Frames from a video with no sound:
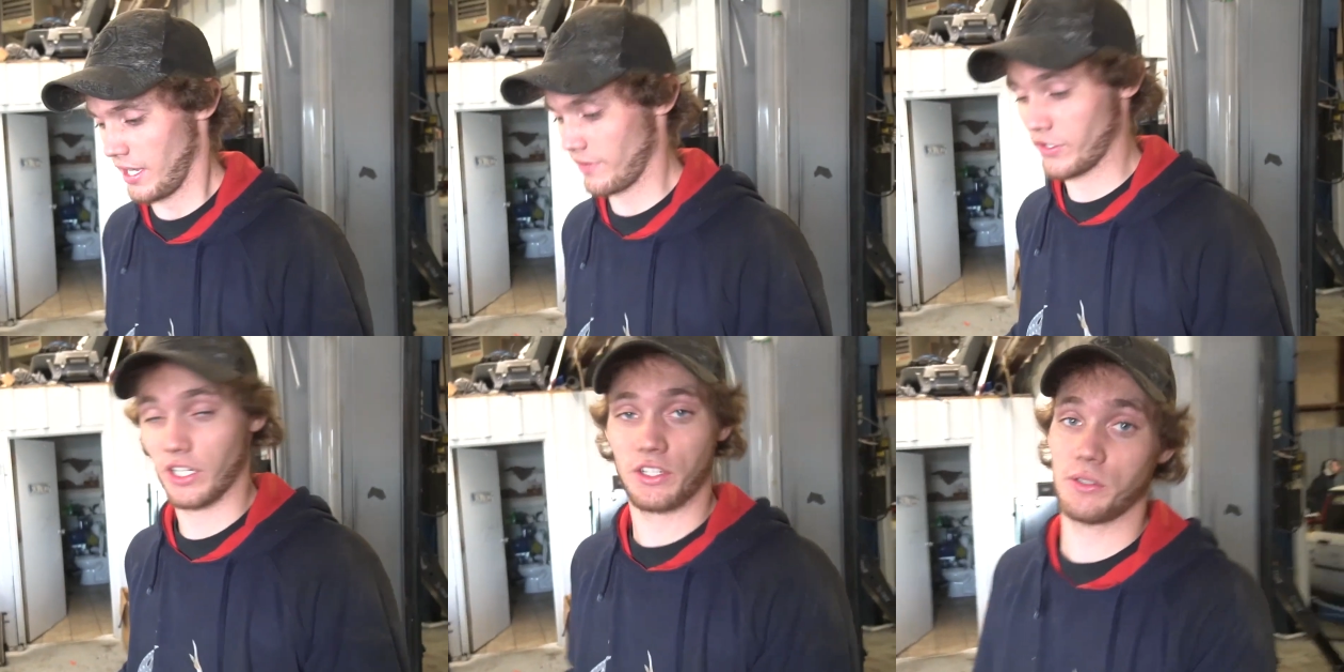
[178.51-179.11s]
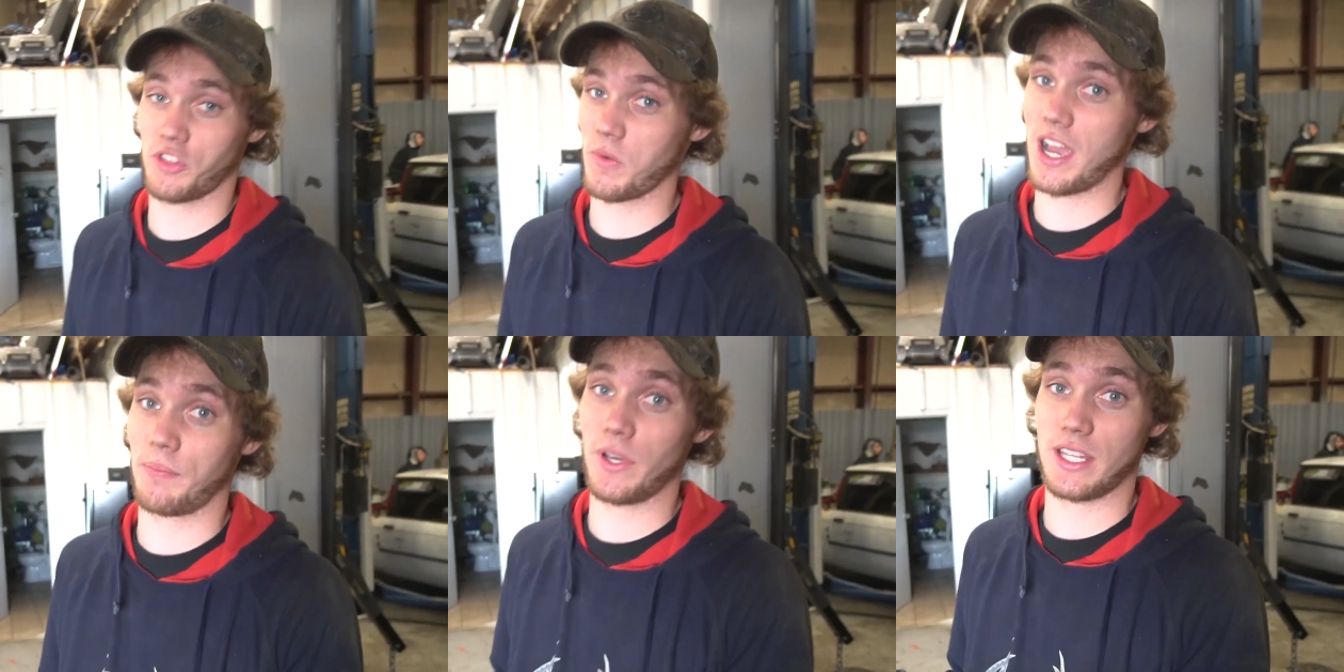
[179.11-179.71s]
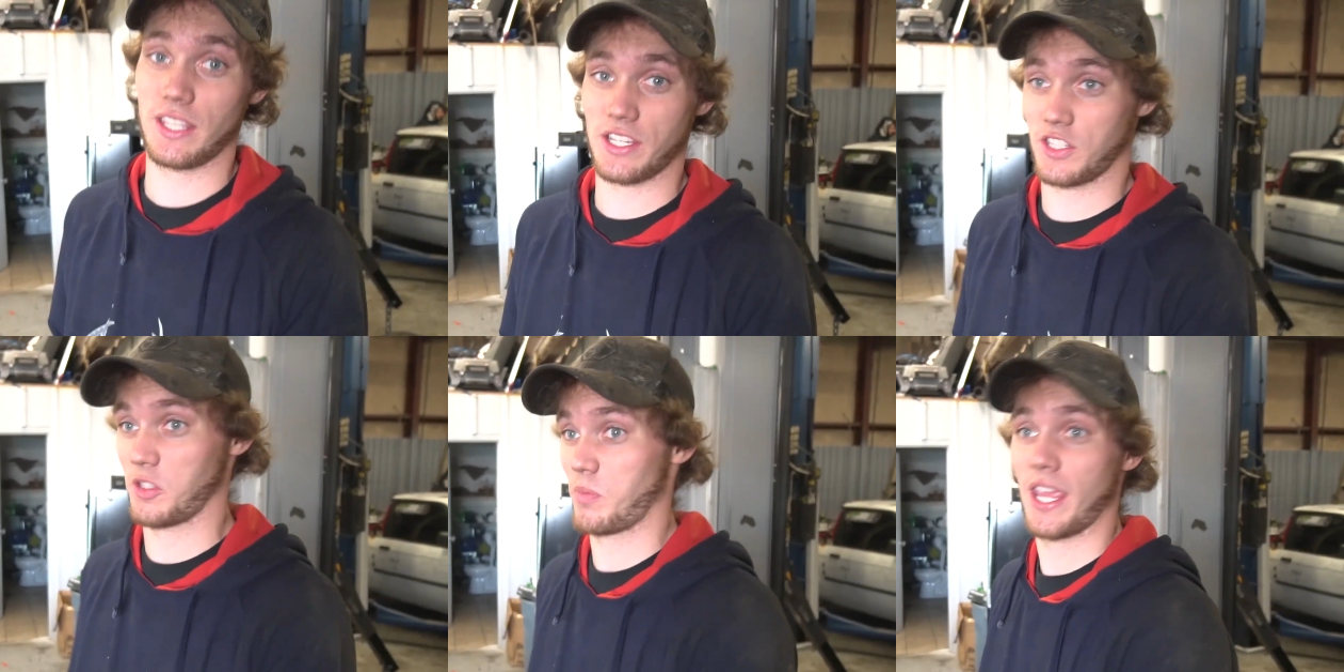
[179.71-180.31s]
If you're going to do a swap like this,
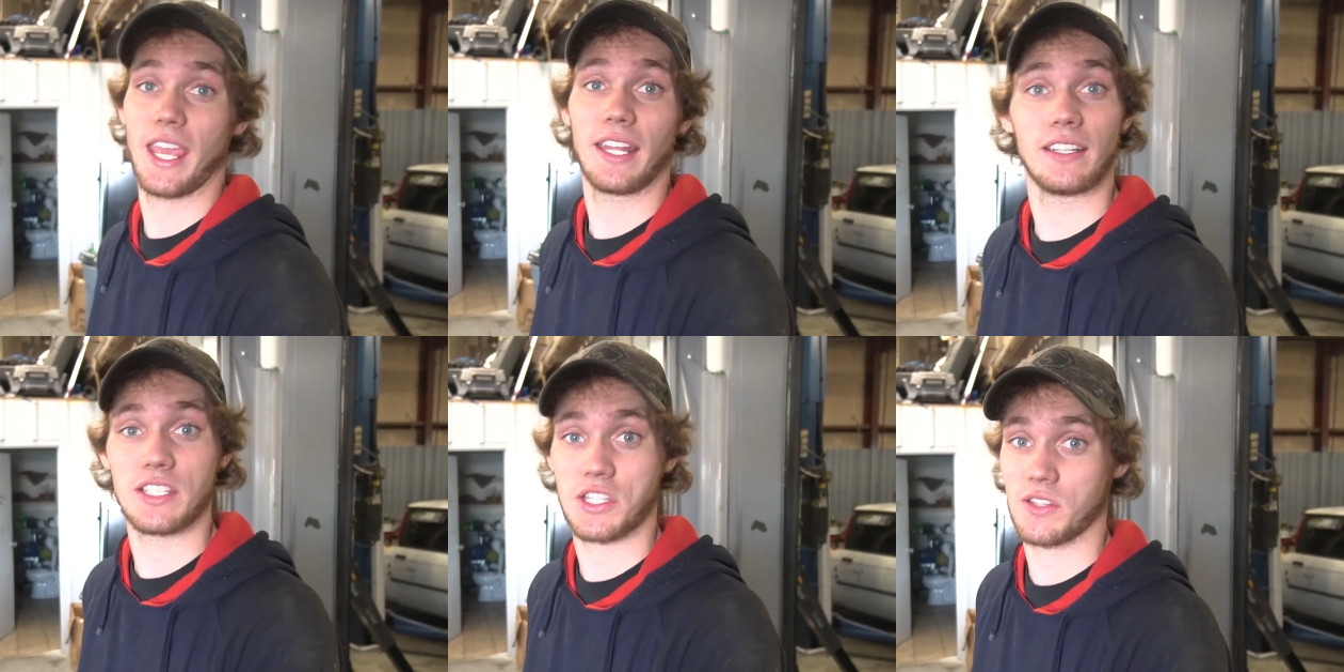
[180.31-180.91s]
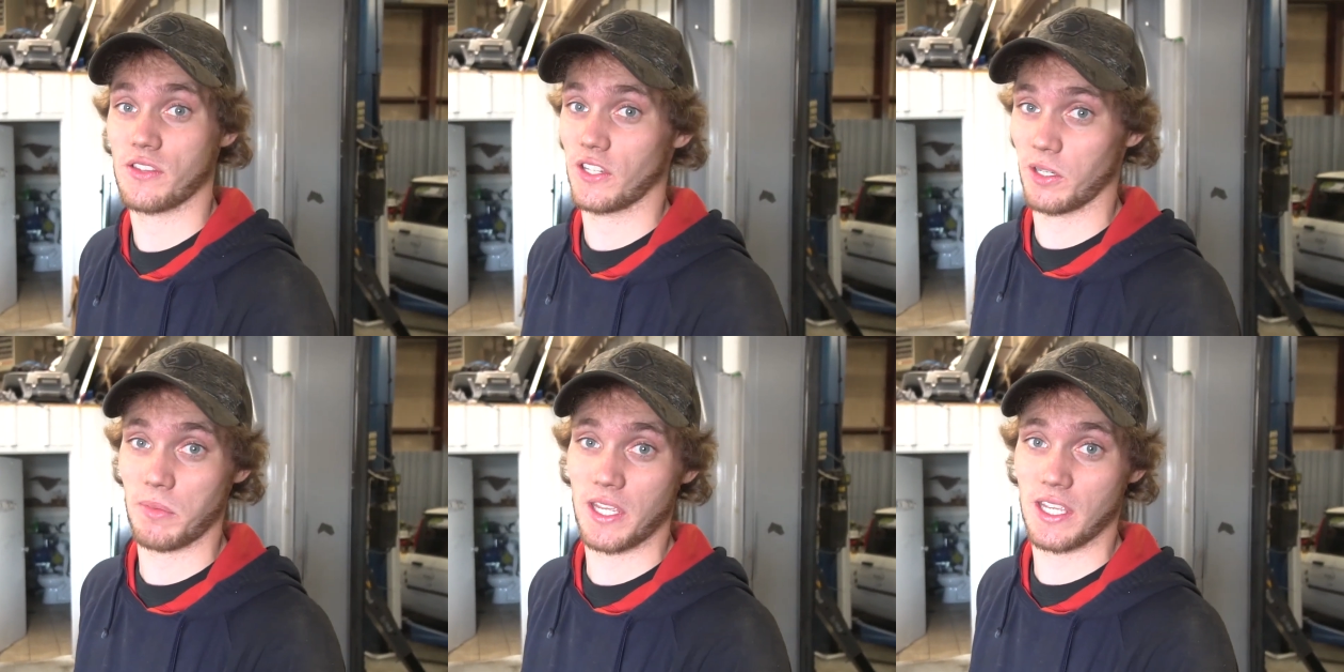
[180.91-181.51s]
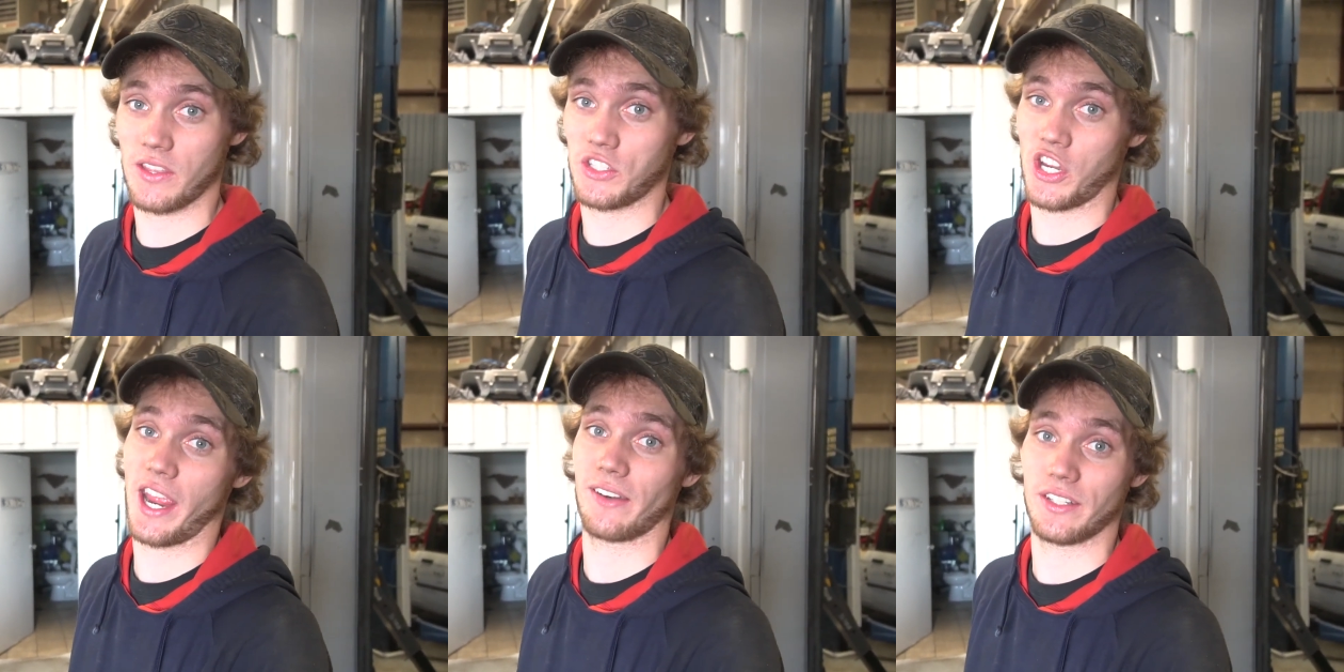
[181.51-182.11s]
this pan is going to be the
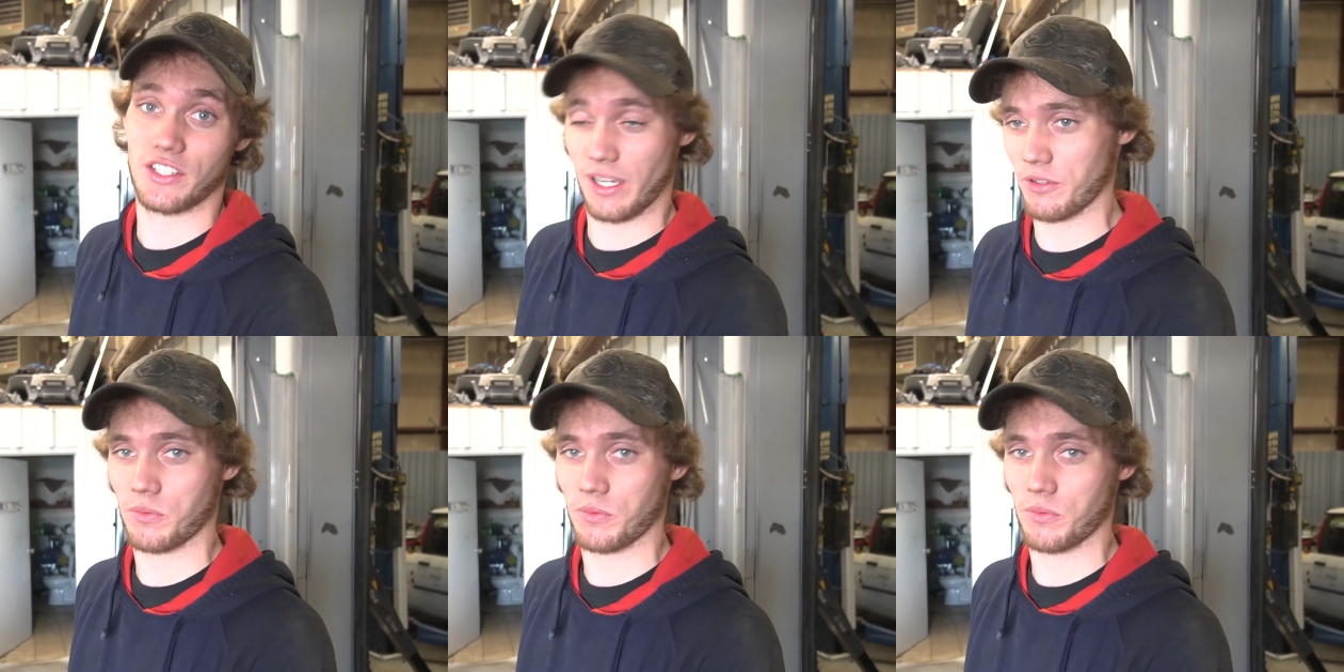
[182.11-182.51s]
challenge. That was